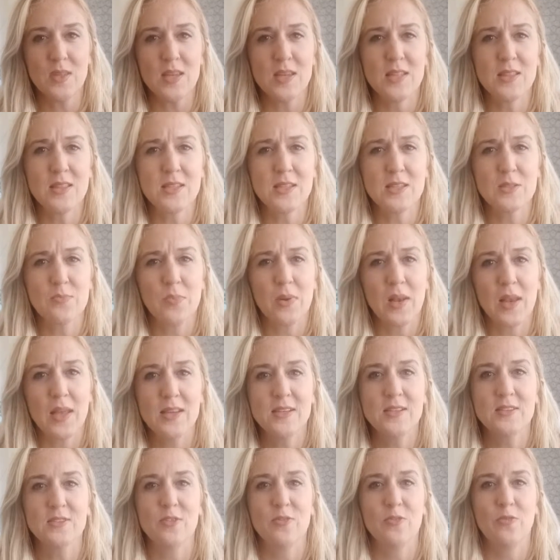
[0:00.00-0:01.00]
in this
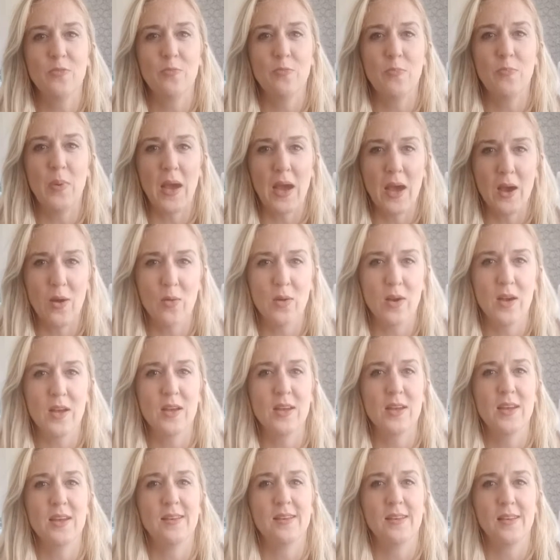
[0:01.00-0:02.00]
place of power
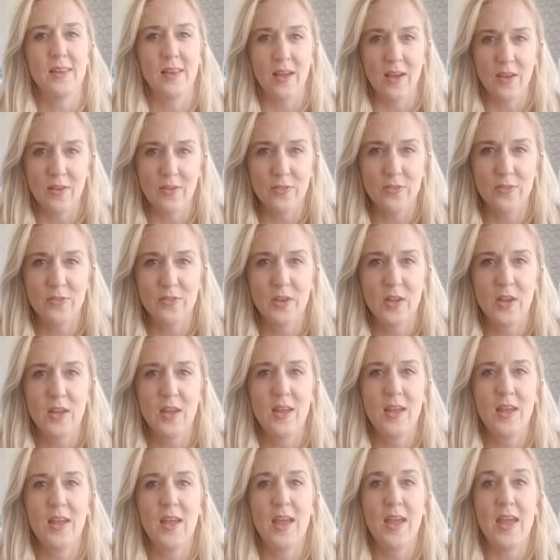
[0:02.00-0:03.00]
and love
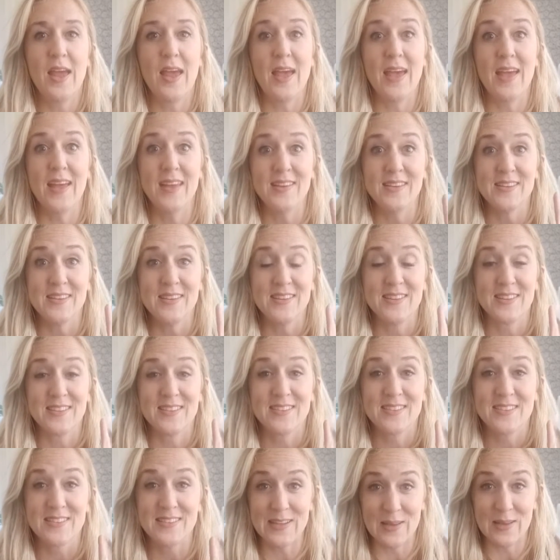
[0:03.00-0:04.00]
and
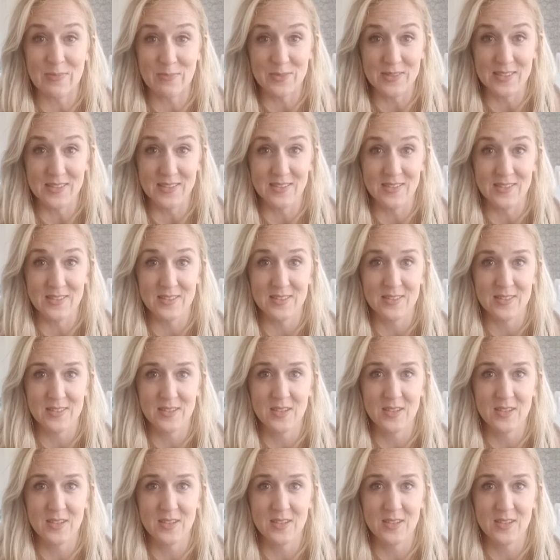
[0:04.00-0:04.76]
acceptance.